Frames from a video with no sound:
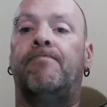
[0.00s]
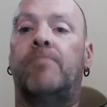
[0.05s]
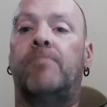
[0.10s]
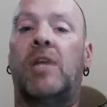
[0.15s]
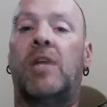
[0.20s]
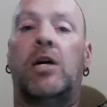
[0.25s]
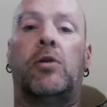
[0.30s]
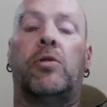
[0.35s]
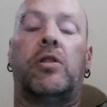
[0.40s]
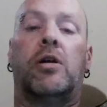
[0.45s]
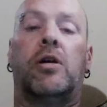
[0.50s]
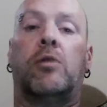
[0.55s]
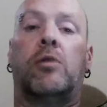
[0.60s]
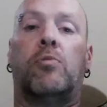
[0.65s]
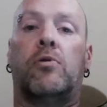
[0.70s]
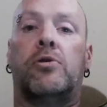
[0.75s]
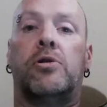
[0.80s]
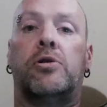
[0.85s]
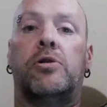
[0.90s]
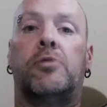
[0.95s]
I don't think
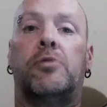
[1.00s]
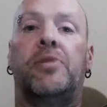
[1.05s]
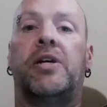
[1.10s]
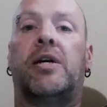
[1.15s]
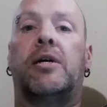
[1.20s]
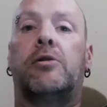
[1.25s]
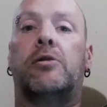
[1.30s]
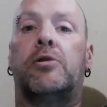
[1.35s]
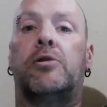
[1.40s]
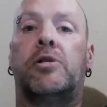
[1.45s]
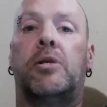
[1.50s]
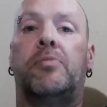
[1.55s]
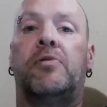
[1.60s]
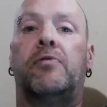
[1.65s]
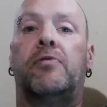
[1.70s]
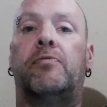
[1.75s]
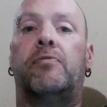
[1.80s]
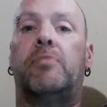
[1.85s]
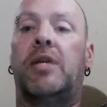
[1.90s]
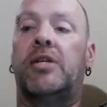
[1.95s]
abortion should be a
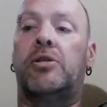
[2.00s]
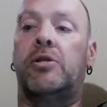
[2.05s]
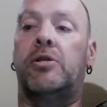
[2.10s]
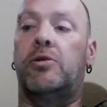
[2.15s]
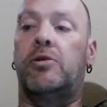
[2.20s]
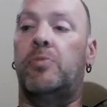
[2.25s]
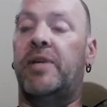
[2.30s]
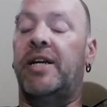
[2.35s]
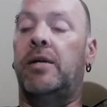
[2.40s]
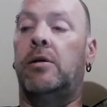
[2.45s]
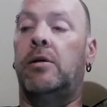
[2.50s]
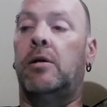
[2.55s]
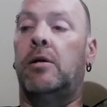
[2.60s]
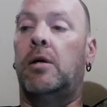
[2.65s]
contraceptive. That's just me.